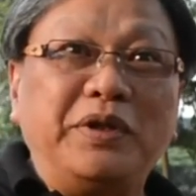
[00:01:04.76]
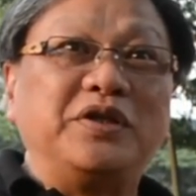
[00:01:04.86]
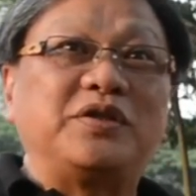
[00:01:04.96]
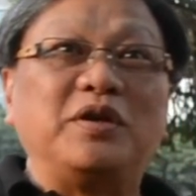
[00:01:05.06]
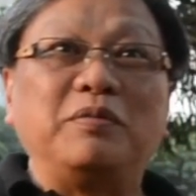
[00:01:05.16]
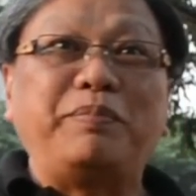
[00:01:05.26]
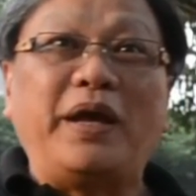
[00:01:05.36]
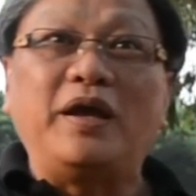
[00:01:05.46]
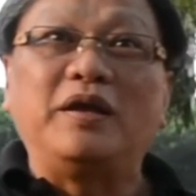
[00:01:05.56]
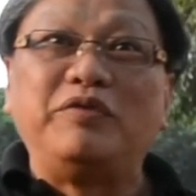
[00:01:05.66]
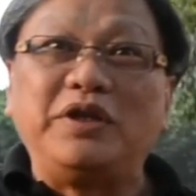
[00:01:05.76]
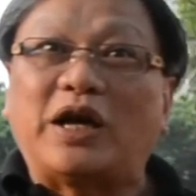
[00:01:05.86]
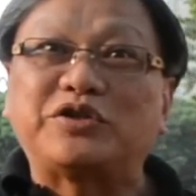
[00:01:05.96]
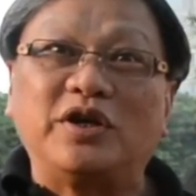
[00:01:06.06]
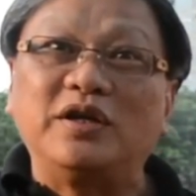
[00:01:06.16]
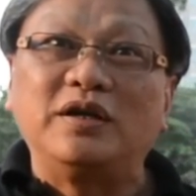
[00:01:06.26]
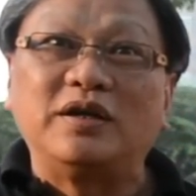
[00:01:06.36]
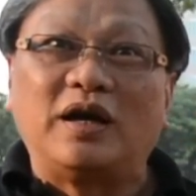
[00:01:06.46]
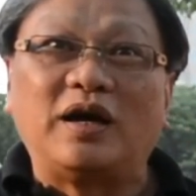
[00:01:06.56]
ministerial pay reduction,